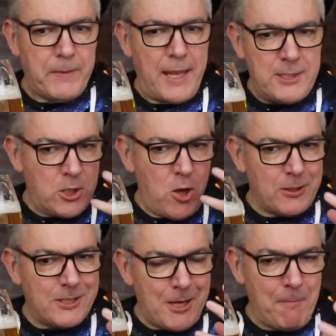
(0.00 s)
It's
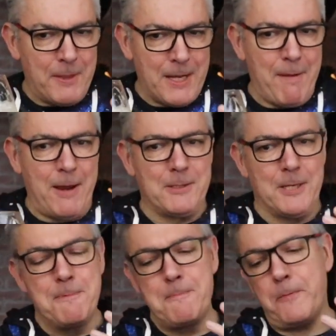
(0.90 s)
got something about
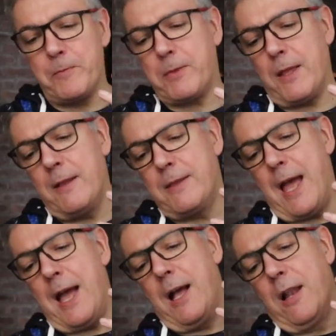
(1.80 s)
it
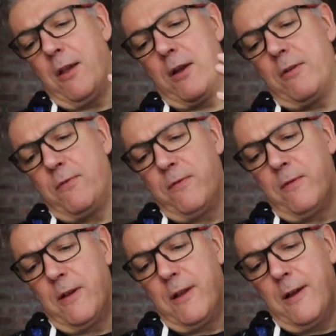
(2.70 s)
that
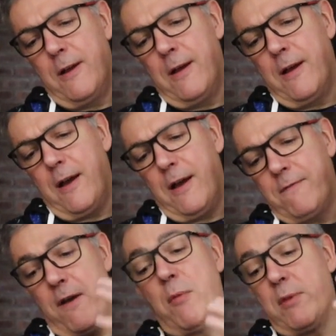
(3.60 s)
I
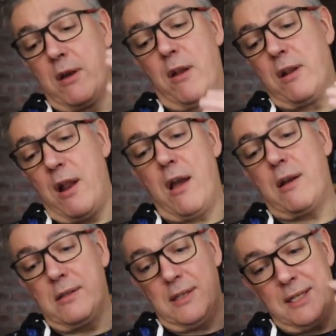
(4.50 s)
find with a lot of
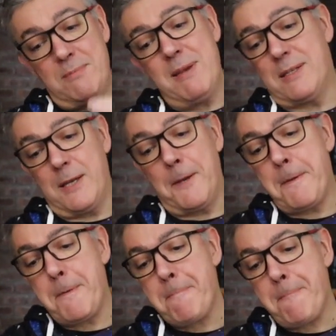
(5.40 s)
lagers is missing.
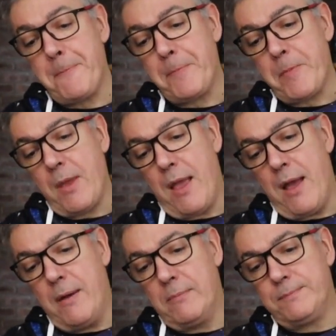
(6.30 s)

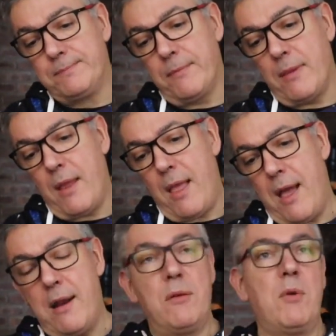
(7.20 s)
And
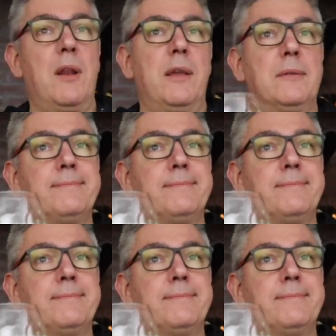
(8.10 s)
I quite like it.